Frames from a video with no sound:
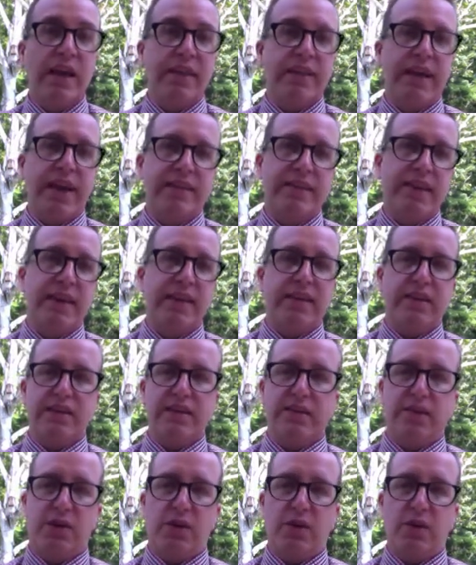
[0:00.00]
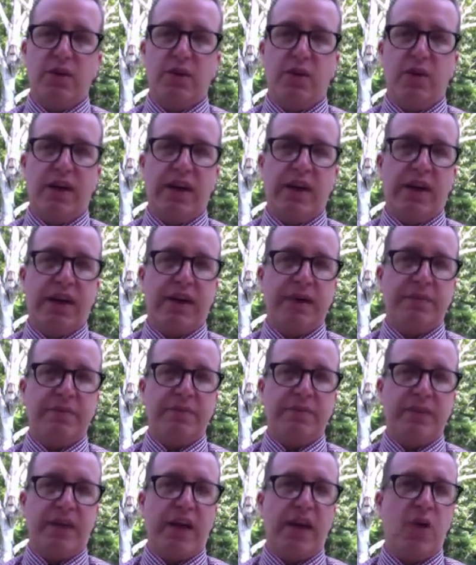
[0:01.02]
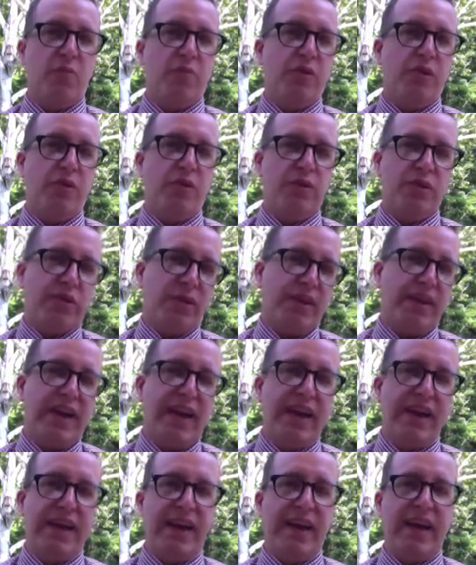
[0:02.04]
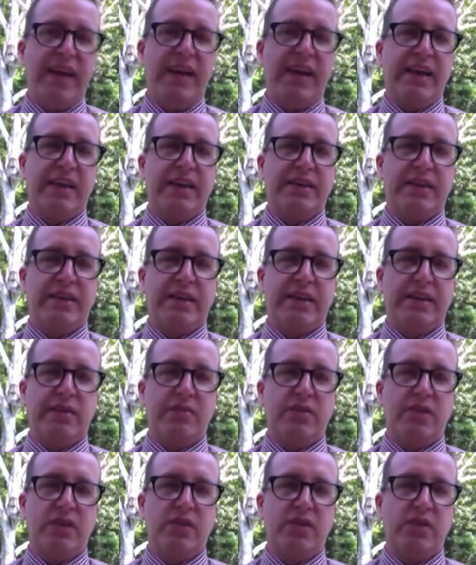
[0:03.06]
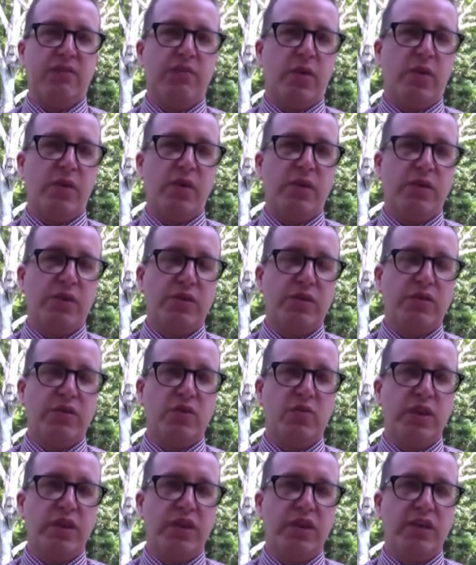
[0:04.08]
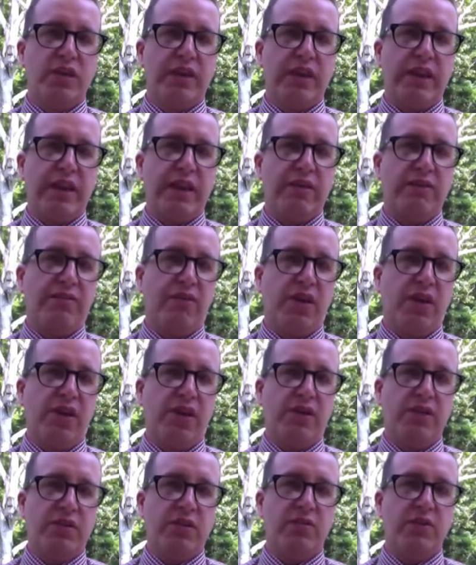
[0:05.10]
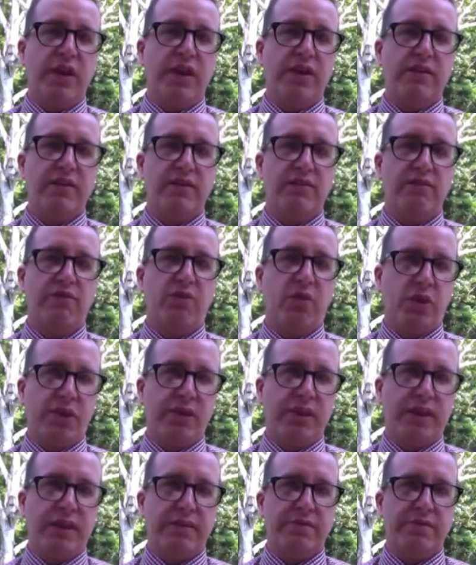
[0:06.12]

That's it. So I hope you enjoyed that, and look forward to Switch in fall 2014.